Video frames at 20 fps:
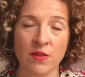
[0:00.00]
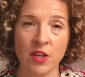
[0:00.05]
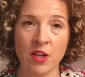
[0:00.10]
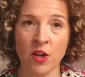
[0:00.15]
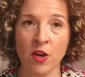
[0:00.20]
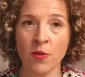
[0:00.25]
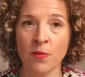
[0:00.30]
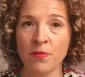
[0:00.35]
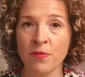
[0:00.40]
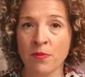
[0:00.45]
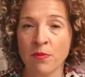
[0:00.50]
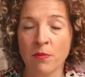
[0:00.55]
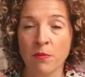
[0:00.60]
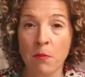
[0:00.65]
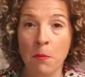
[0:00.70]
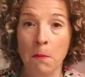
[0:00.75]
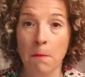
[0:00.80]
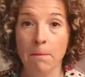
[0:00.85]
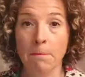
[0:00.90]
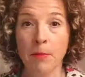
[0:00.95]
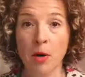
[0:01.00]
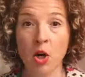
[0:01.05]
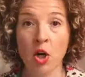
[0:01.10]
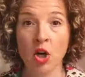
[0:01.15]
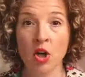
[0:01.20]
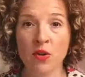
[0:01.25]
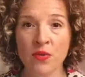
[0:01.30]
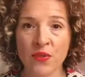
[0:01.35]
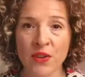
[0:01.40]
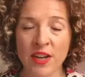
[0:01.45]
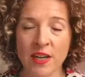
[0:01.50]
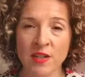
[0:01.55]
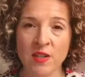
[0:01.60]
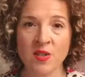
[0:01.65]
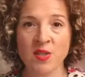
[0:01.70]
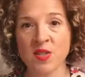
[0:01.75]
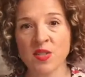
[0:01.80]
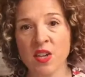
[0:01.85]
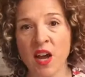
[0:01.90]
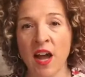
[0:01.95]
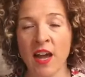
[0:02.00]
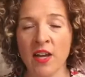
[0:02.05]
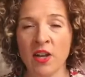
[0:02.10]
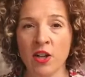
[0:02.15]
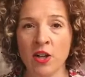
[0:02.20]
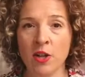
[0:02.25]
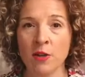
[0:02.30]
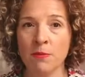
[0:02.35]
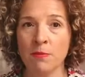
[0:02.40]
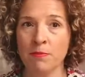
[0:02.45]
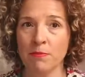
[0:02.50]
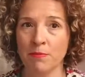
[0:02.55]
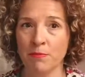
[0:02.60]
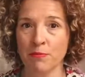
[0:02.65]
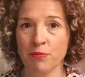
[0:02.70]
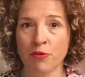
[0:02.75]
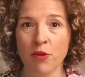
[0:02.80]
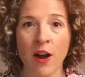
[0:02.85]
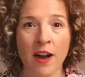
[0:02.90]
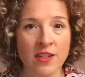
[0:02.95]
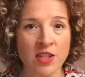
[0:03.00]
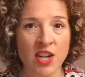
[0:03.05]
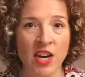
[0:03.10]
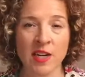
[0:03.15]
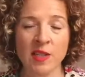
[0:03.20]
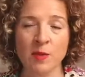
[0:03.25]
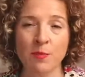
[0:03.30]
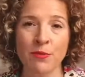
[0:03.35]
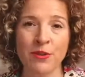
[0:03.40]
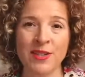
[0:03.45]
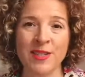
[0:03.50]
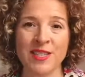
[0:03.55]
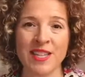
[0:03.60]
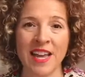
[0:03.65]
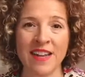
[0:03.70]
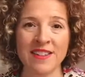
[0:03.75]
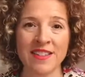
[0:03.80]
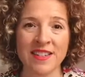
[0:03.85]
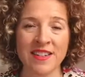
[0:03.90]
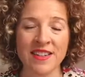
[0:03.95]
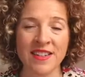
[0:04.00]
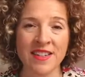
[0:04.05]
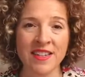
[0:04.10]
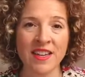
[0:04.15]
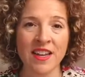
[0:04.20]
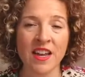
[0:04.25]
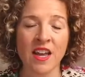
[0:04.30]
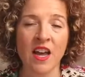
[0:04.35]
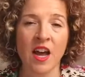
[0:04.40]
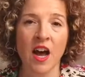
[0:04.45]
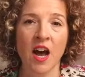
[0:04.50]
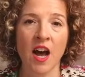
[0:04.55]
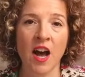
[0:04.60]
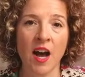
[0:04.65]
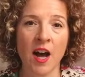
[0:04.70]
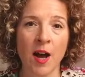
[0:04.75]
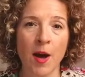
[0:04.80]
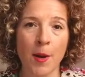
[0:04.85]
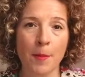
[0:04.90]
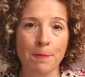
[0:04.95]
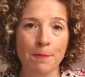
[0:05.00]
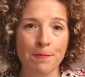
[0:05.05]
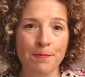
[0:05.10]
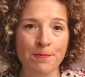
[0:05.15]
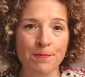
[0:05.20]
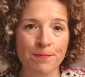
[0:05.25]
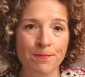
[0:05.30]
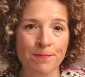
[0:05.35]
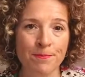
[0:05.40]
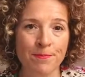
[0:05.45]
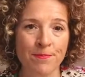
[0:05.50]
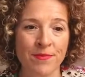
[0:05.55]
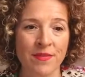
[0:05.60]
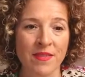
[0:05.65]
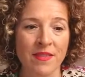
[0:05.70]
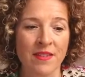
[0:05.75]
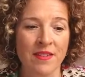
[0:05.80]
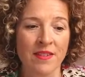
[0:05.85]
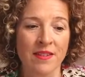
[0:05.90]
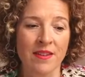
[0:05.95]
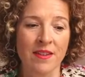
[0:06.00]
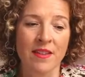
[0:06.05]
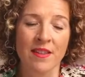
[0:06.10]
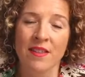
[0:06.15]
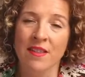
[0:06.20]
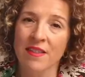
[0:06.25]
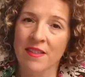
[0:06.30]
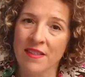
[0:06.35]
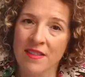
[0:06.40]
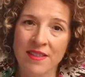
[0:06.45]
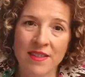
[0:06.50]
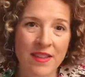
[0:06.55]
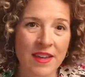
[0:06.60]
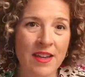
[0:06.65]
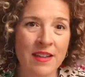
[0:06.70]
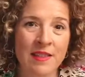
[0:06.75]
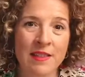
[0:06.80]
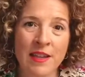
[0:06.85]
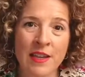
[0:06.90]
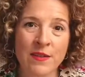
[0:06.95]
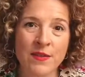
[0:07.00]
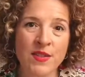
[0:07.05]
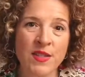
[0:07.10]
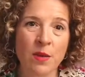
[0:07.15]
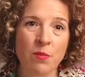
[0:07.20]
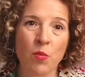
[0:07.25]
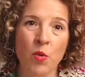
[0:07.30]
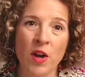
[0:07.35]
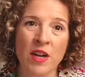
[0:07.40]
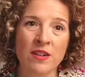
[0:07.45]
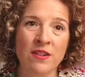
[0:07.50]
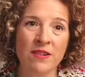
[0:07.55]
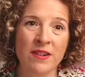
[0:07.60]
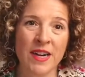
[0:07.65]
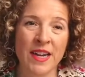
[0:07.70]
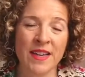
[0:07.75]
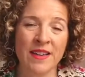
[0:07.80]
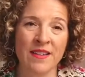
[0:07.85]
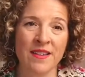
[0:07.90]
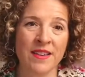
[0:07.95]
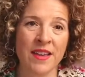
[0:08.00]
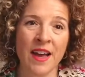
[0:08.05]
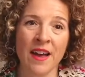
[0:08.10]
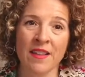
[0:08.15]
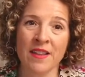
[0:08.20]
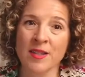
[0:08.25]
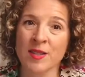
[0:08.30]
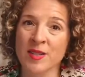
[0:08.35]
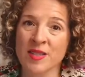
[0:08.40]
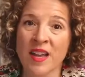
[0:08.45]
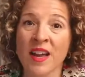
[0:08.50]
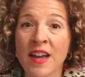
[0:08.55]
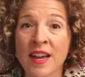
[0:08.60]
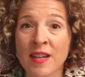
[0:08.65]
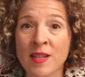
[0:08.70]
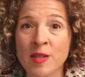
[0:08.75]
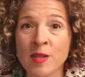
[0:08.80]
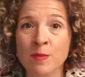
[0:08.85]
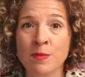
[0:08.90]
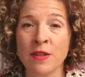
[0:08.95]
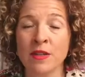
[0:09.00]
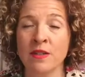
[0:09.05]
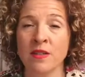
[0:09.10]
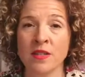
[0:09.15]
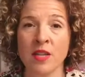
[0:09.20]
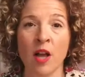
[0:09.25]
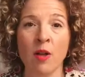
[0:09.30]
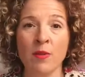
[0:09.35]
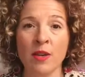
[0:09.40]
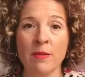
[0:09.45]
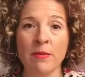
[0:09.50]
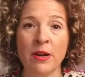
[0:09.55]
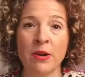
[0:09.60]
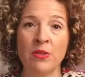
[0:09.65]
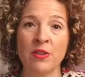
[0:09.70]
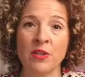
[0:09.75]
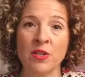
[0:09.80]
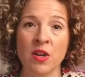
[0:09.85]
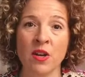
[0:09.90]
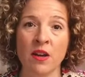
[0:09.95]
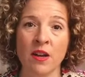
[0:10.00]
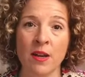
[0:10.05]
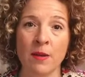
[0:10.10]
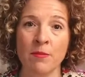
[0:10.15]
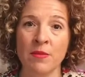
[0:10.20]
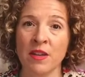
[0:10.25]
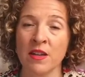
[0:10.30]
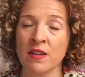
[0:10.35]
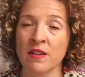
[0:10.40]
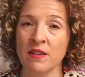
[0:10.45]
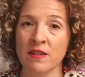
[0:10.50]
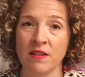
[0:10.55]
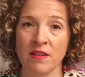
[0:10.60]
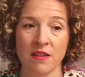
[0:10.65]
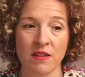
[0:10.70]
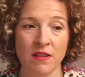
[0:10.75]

you know, perfect style projects presented, um, it leaves them wondering, yeah, that's nice, but tell me about the time that